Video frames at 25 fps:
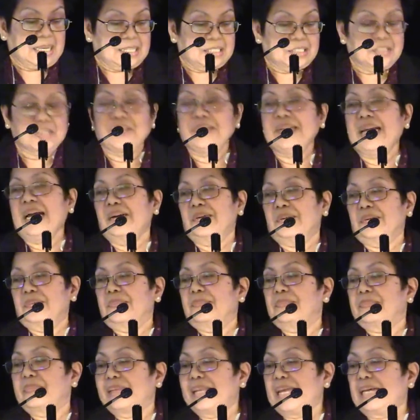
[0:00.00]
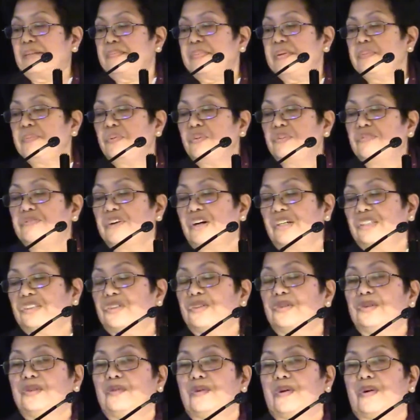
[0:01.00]
So now, let me move on
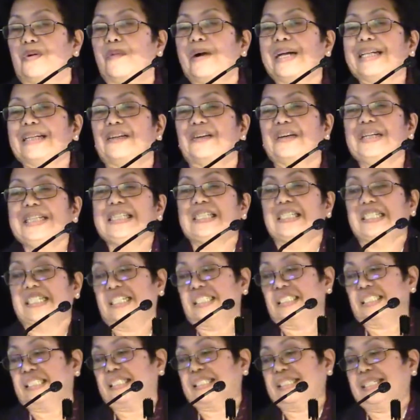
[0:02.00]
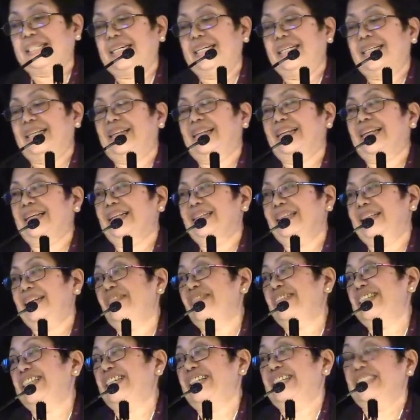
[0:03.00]
to the research
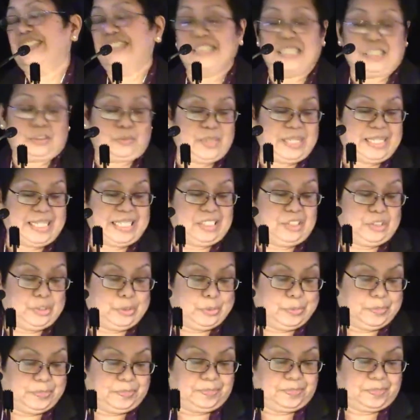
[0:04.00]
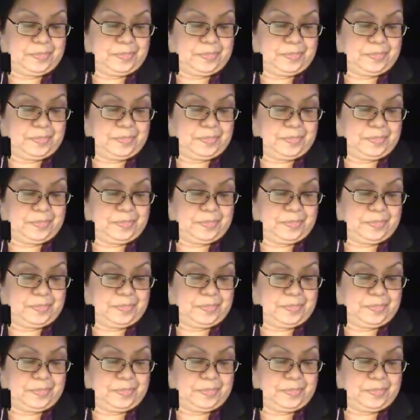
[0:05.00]
that we can do.